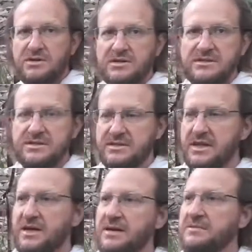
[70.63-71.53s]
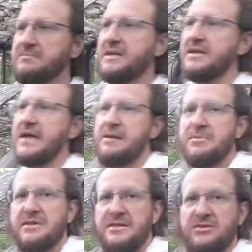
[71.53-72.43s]
It's like
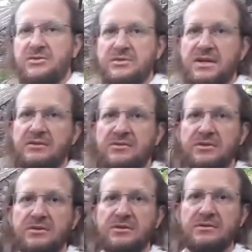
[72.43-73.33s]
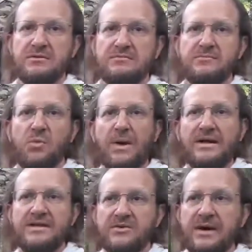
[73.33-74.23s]
commonly used under
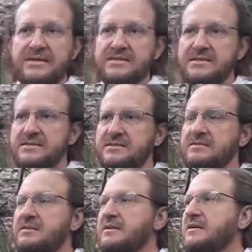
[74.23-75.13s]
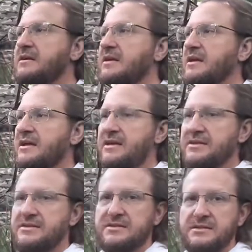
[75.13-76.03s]
wedding dresses. It
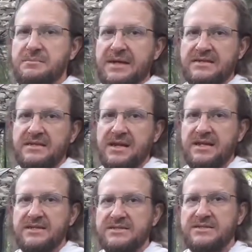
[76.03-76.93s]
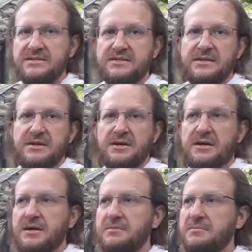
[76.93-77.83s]
makes a nice
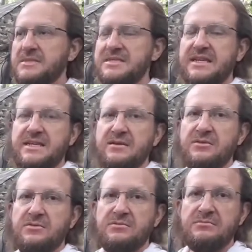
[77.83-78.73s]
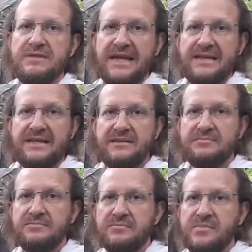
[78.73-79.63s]
mosquito netting.
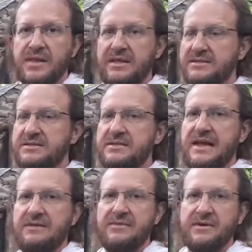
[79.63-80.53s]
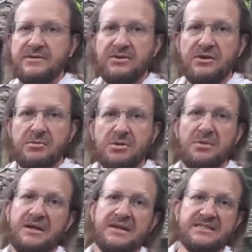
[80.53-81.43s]
It's not very durable,
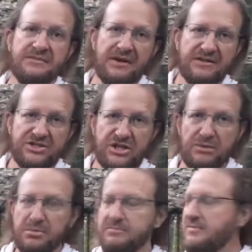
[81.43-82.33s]
but it is very cheap.